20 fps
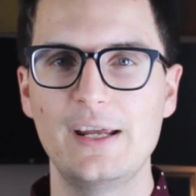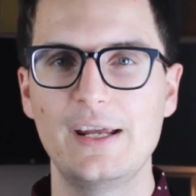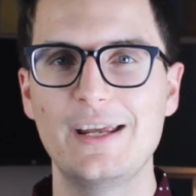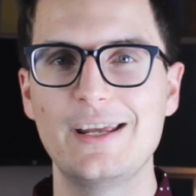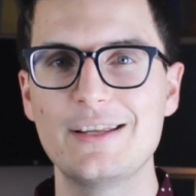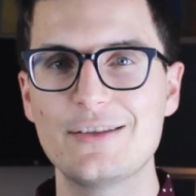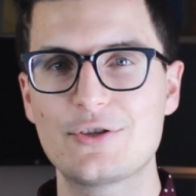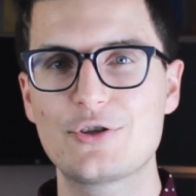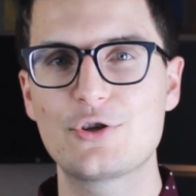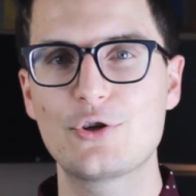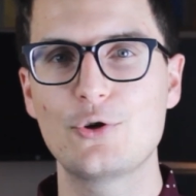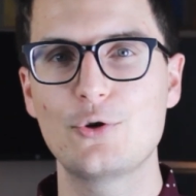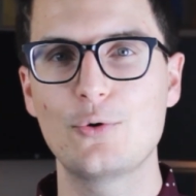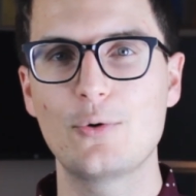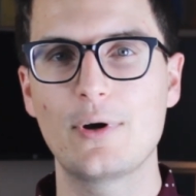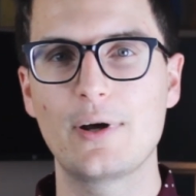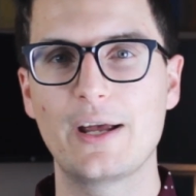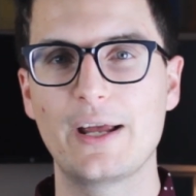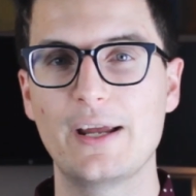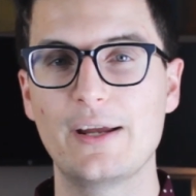
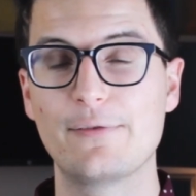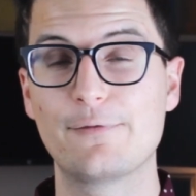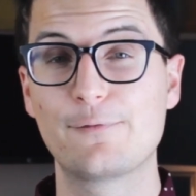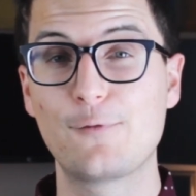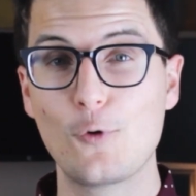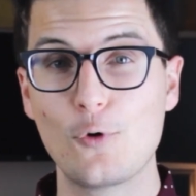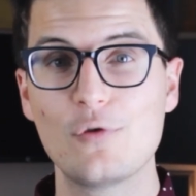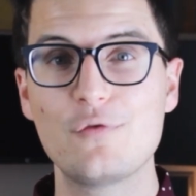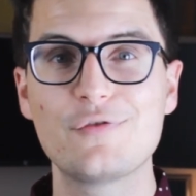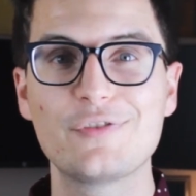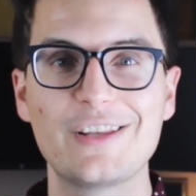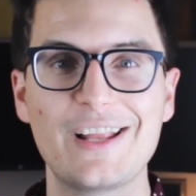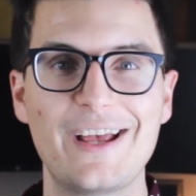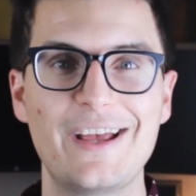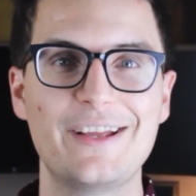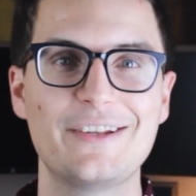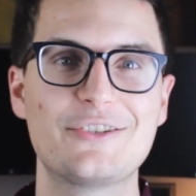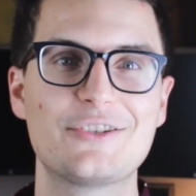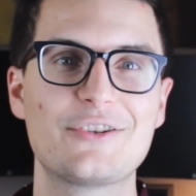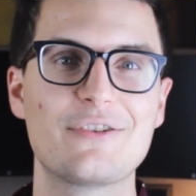into a
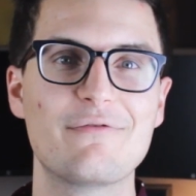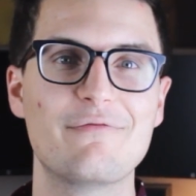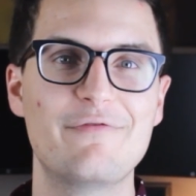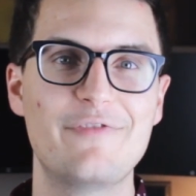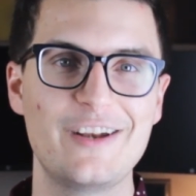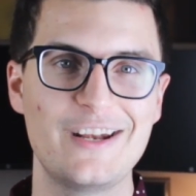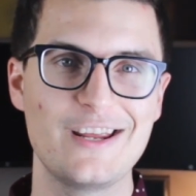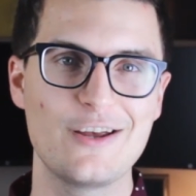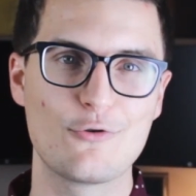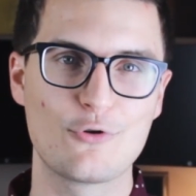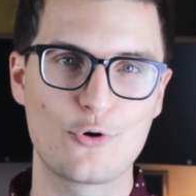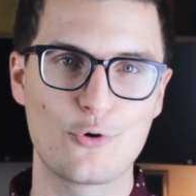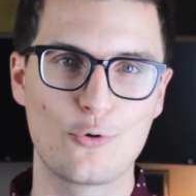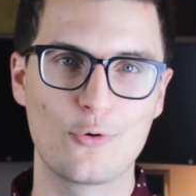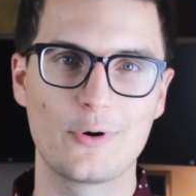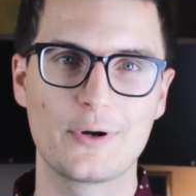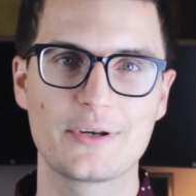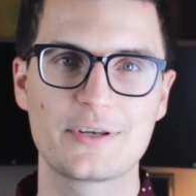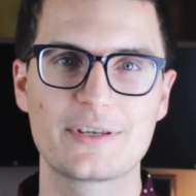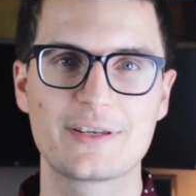full-fledged video
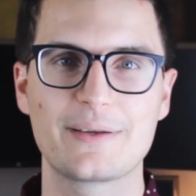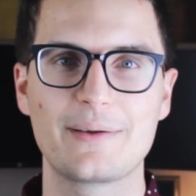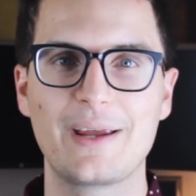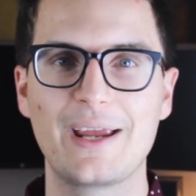course.